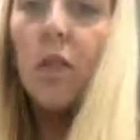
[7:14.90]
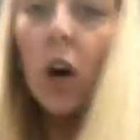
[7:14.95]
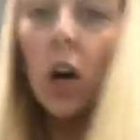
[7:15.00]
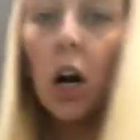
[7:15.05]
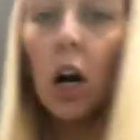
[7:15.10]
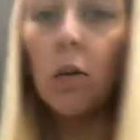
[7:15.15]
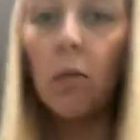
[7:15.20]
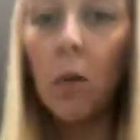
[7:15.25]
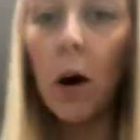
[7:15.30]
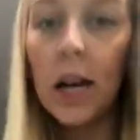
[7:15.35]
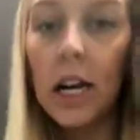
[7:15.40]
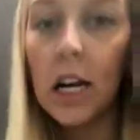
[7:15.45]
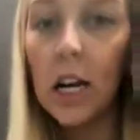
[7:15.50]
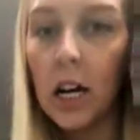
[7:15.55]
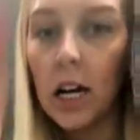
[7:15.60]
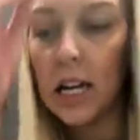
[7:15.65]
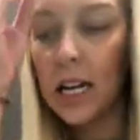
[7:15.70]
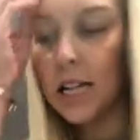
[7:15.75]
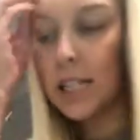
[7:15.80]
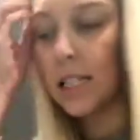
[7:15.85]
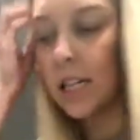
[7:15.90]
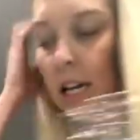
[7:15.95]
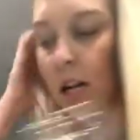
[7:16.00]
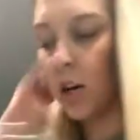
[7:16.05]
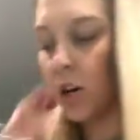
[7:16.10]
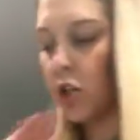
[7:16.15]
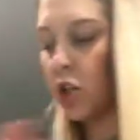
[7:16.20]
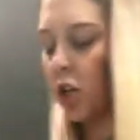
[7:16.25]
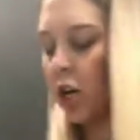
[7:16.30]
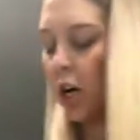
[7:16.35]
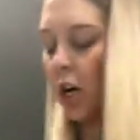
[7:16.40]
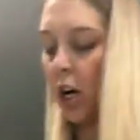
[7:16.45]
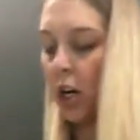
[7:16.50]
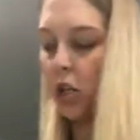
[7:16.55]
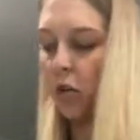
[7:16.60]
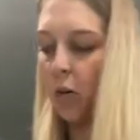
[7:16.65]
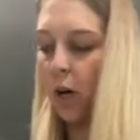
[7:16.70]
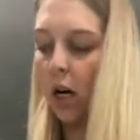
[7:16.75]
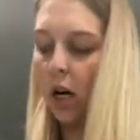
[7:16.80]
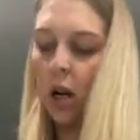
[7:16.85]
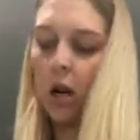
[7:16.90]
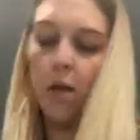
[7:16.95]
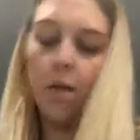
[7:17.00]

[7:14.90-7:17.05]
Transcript: our wet ingredients and our sugars. We're gonna